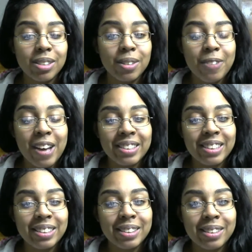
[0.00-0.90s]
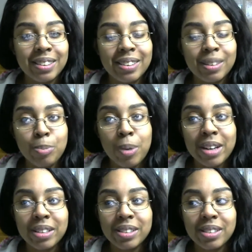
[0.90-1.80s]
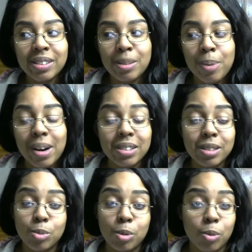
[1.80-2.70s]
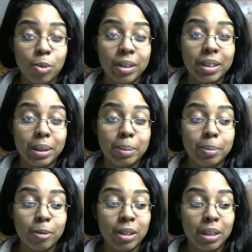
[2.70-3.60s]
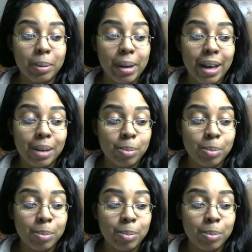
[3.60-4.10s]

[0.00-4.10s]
the fact that the prices were really, really bad.